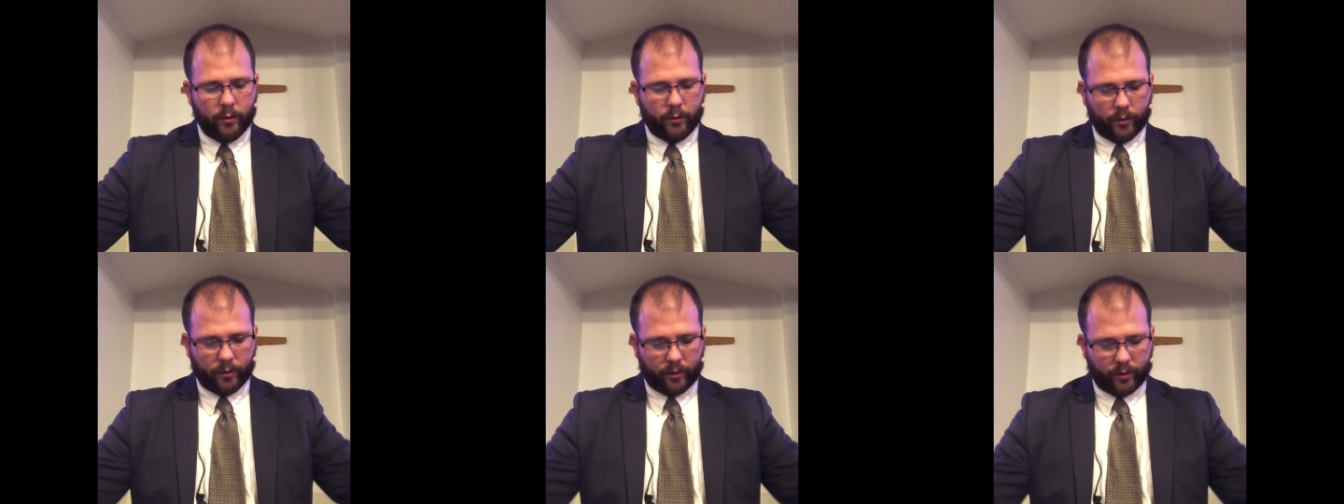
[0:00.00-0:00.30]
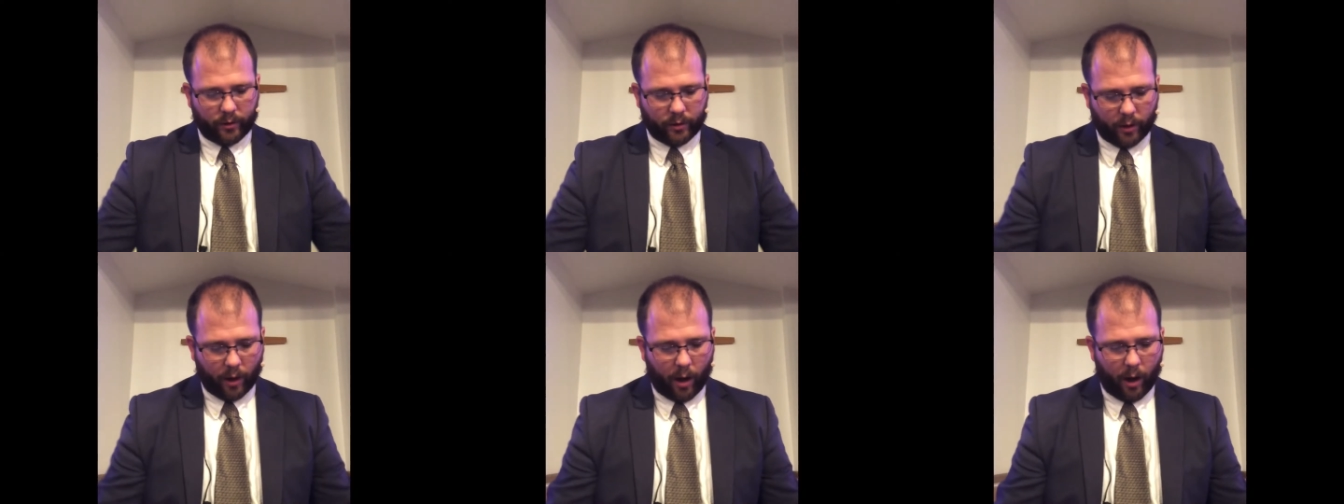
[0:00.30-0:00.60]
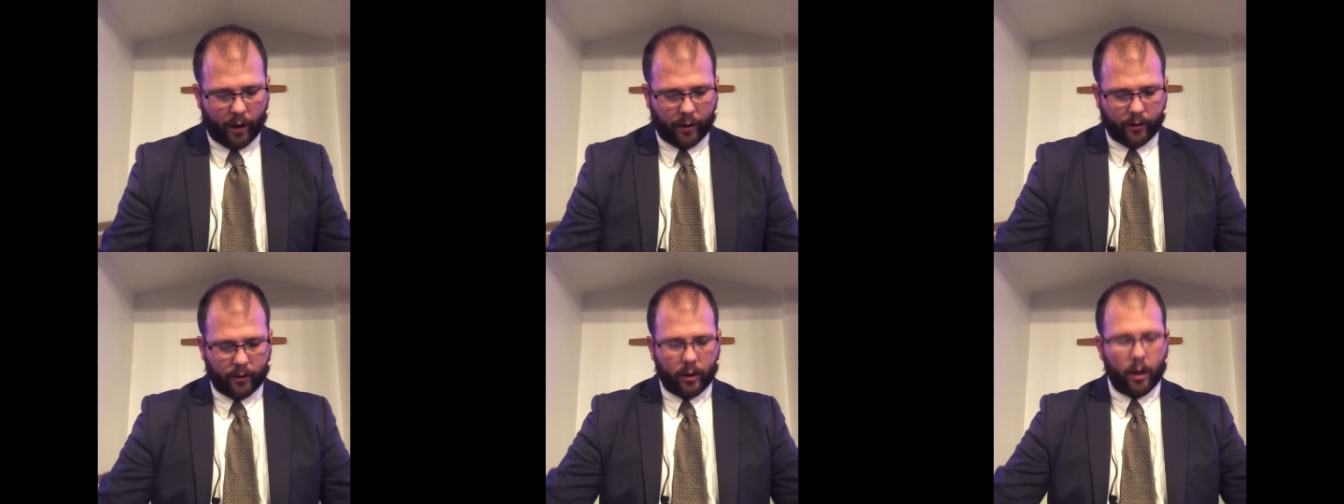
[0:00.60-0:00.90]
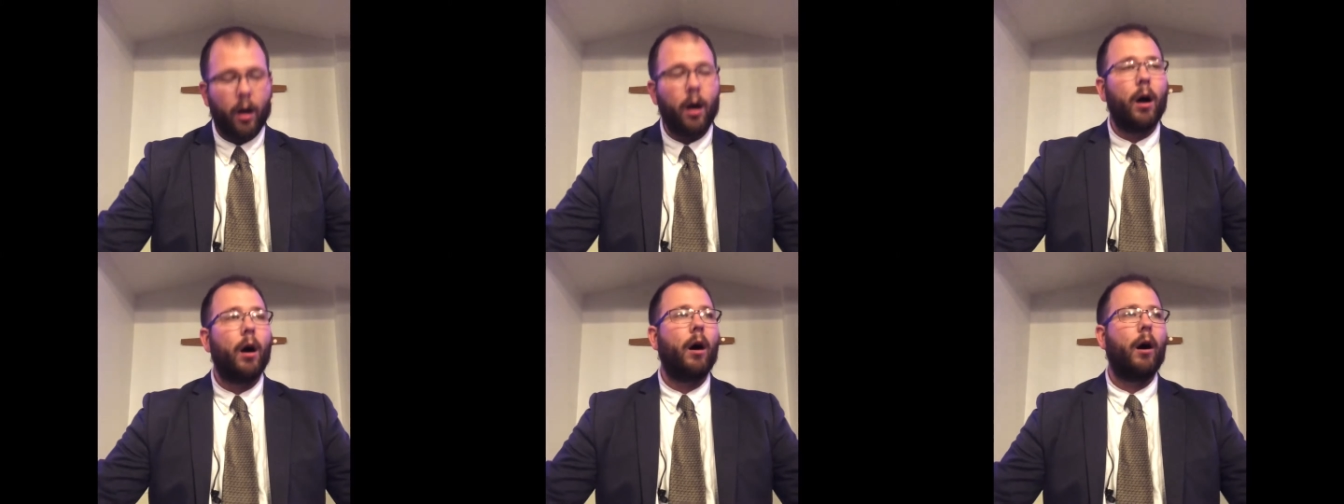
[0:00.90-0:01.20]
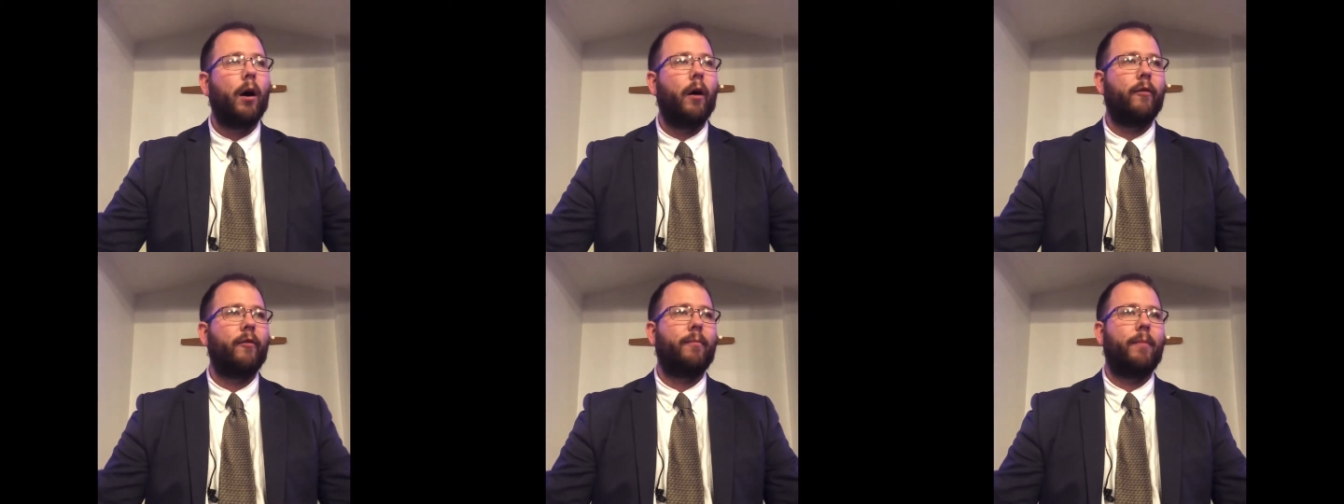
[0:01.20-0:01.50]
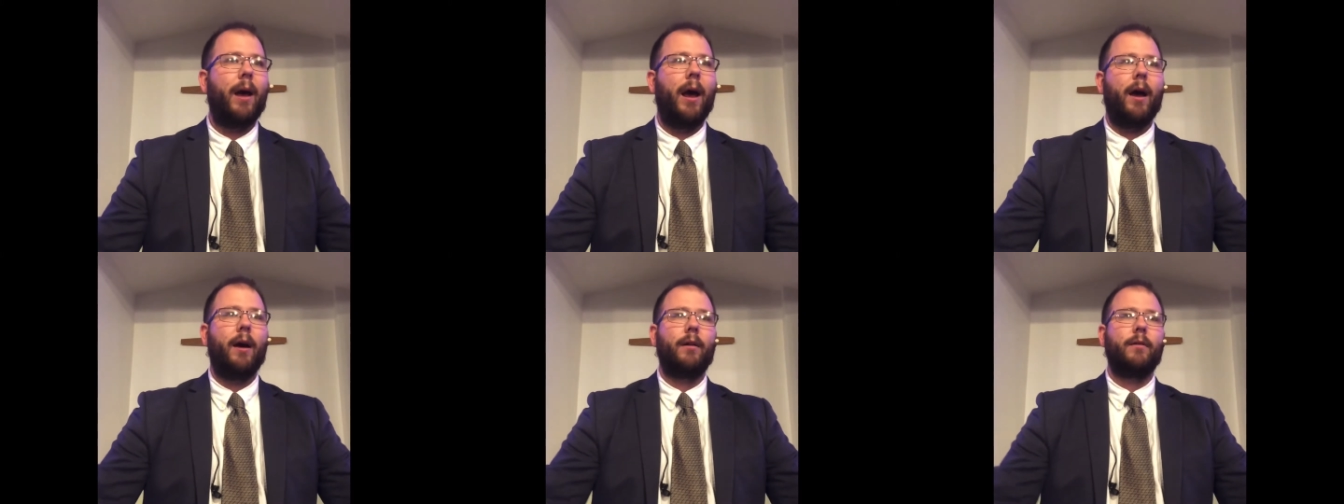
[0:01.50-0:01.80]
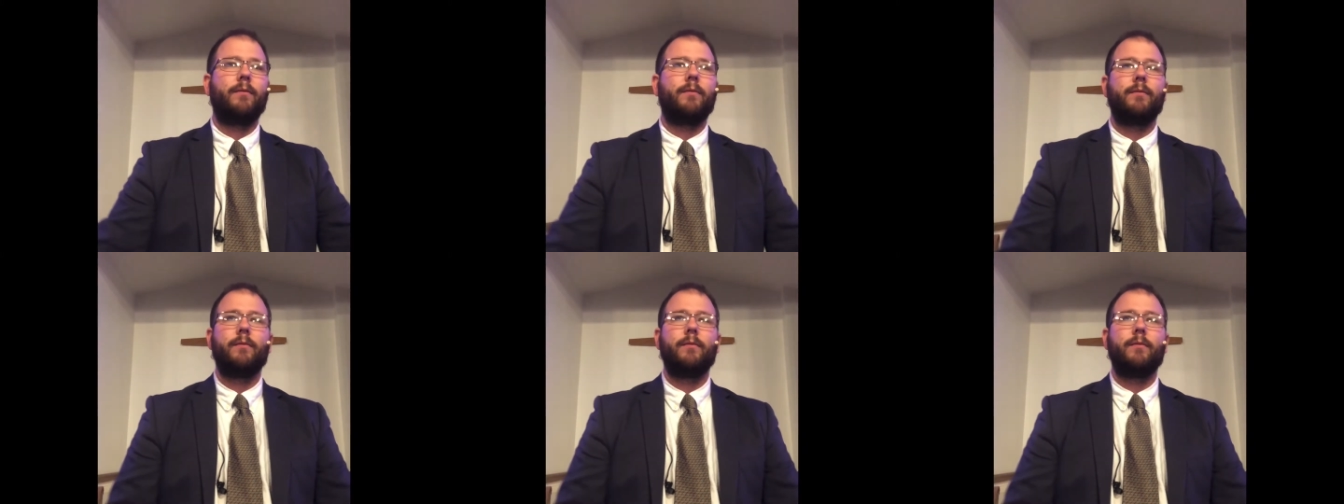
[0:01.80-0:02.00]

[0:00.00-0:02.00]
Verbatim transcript: the Son of Man."